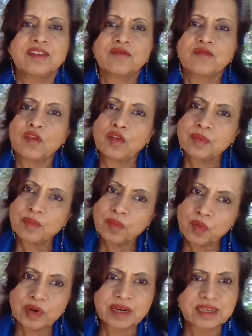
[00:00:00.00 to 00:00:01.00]
for
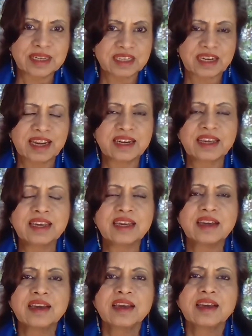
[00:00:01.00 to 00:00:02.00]
more
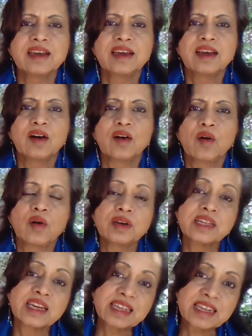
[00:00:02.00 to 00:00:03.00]
understanding
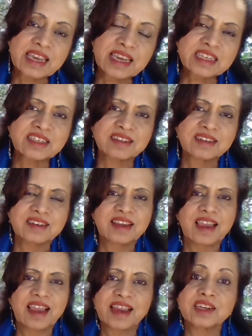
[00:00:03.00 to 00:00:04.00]
on creation
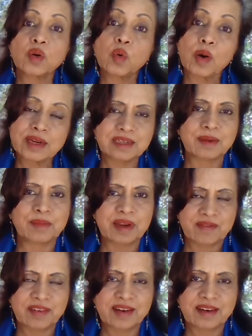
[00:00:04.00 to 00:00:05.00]
at quantum
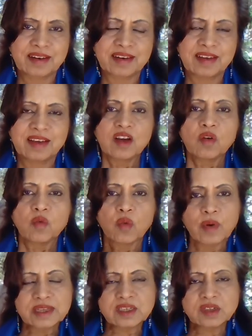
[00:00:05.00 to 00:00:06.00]
level.
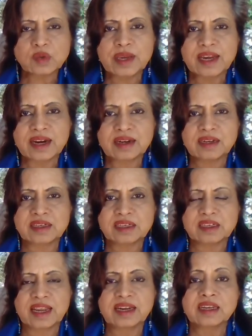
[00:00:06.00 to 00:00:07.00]
Once we
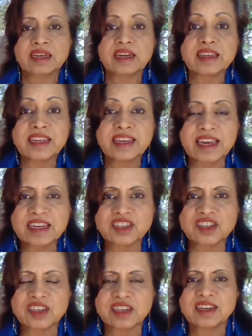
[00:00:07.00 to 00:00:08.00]
understand
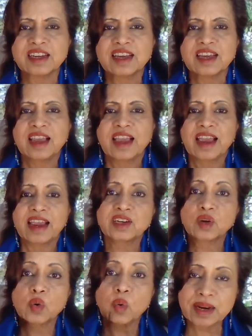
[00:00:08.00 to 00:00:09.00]
creation
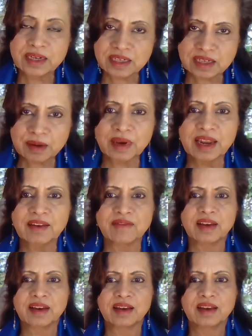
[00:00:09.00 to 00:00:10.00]
at quantum
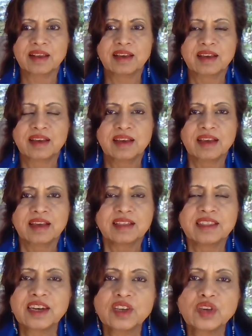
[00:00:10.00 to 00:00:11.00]
level,
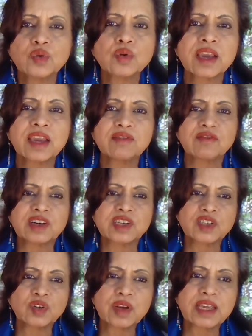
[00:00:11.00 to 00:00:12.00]
then you can
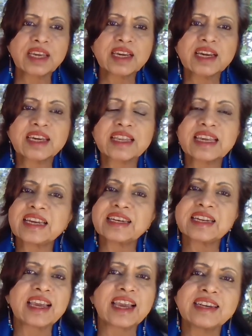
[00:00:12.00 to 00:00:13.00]
virtually
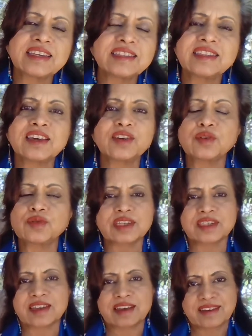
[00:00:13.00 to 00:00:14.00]
create anything you
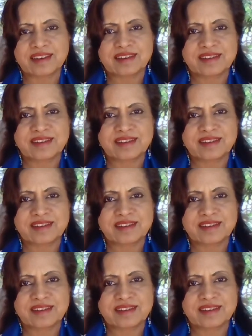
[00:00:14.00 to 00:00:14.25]
desire.